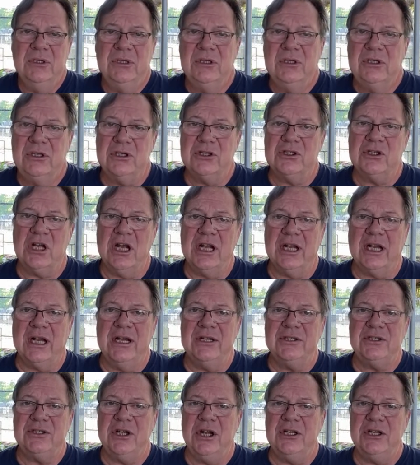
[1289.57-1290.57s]
just like I
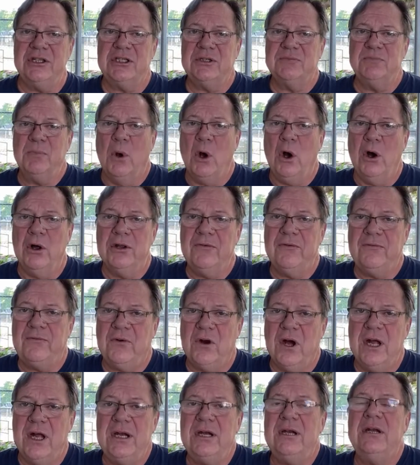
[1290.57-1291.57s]
said, small in the
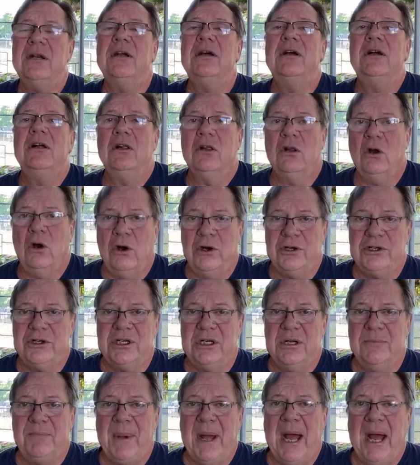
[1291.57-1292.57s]
front, large in
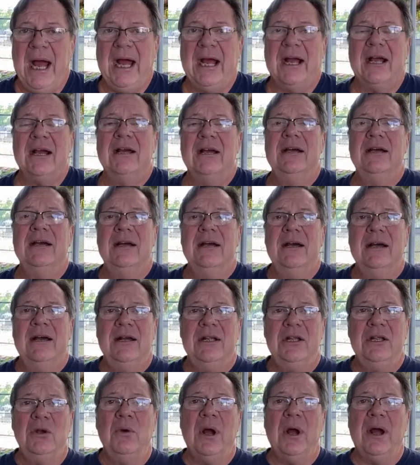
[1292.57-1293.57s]
the back.
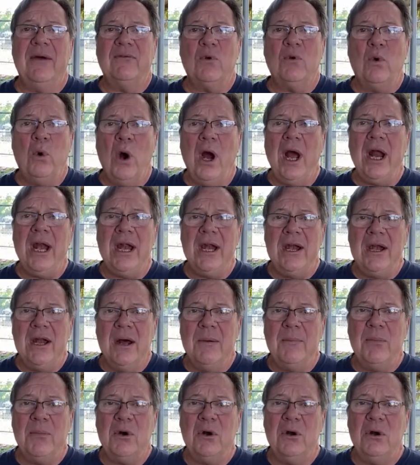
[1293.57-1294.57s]
You have quite a
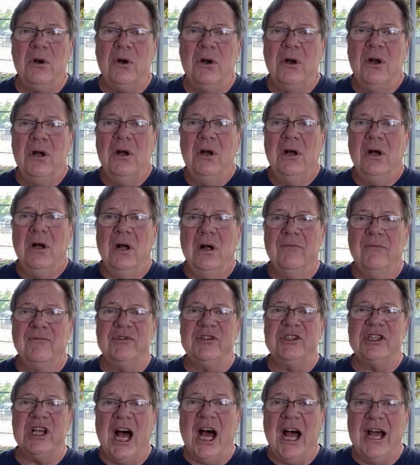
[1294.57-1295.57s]
number of
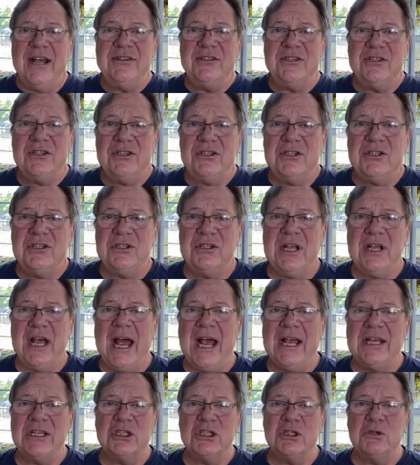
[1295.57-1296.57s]
sizes,
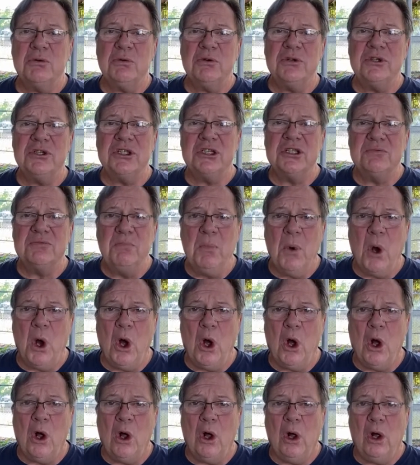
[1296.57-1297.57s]
extra
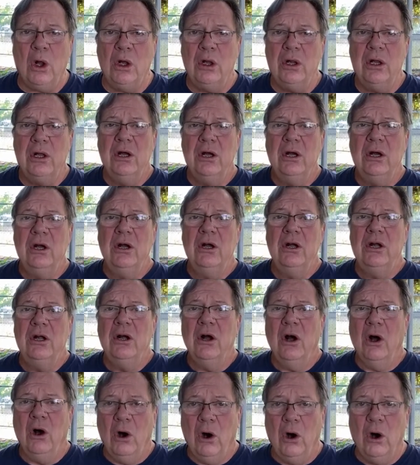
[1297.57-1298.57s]
small,
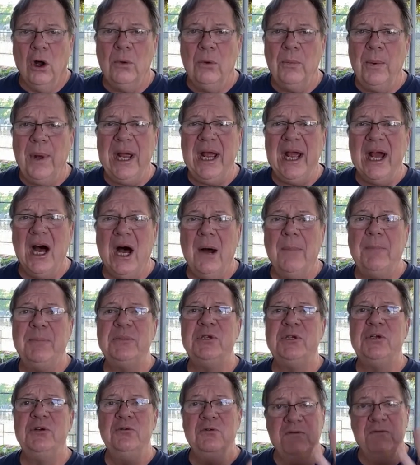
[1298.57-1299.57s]
all the way up
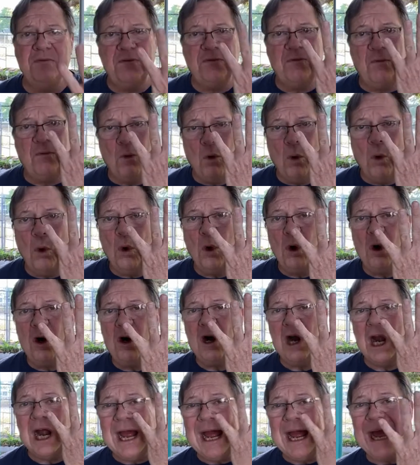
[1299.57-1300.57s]
to
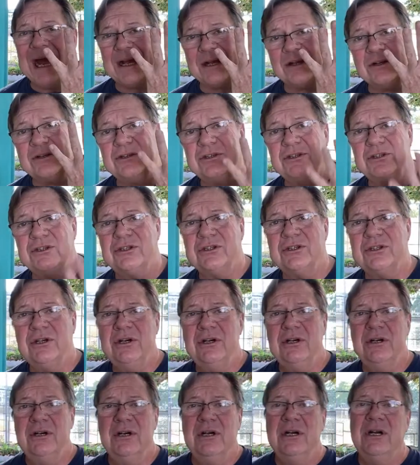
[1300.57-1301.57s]
4X.
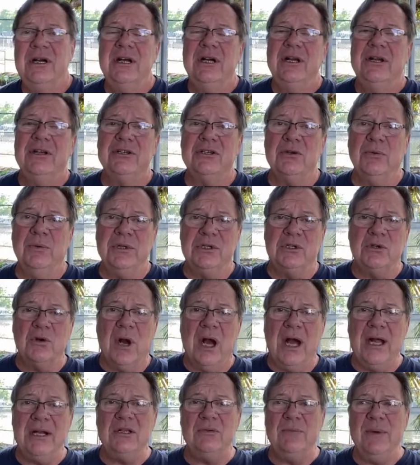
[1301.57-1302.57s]
So we
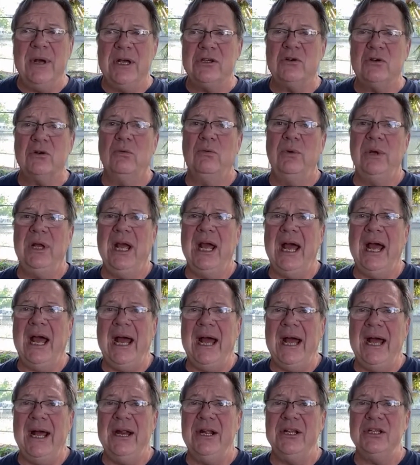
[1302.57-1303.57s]
tried to make sure we
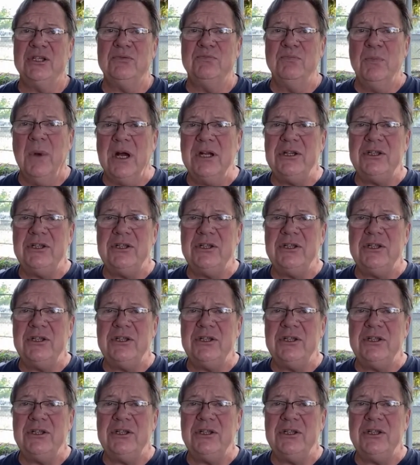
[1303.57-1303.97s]
had as much